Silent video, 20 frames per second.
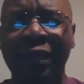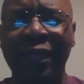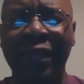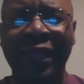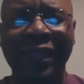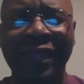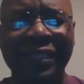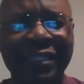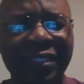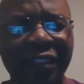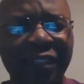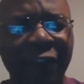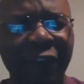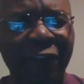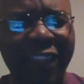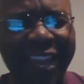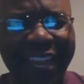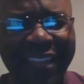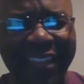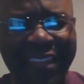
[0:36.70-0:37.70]
and stuff
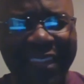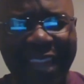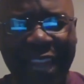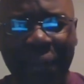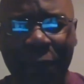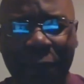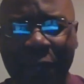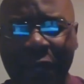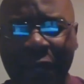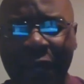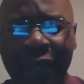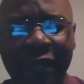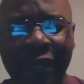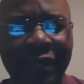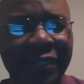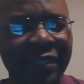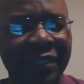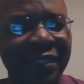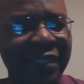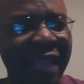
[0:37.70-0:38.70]
like that
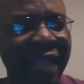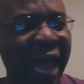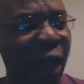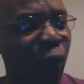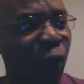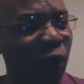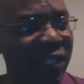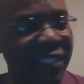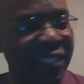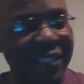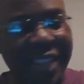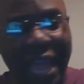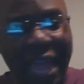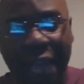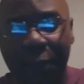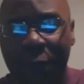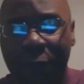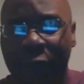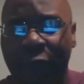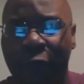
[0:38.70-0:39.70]
because I was
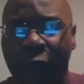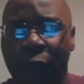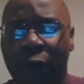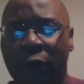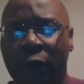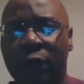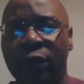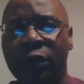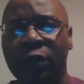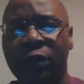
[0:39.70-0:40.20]
not before.